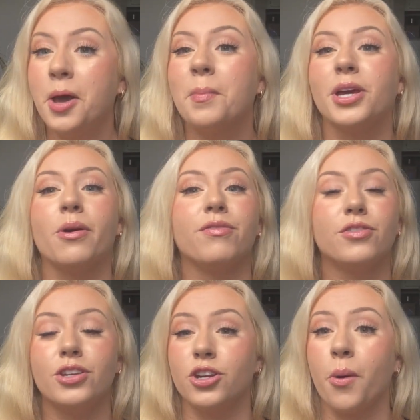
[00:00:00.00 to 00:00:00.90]
but you have
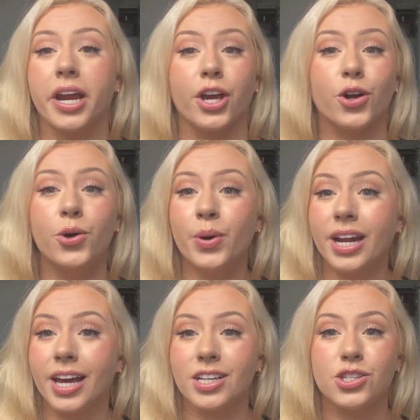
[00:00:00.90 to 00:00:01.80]
no idea who it
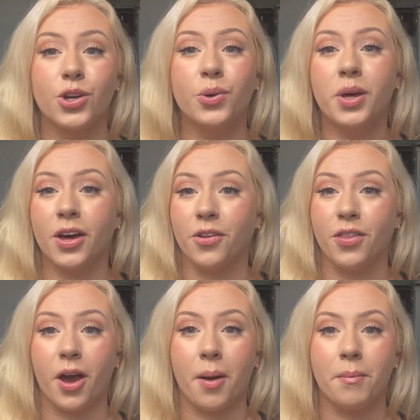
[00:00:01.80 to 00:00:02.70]
is, who killed
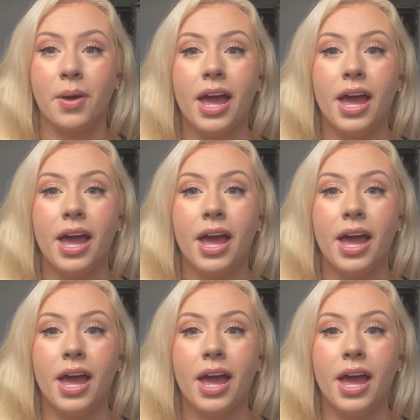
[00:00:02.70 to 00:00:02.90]
them,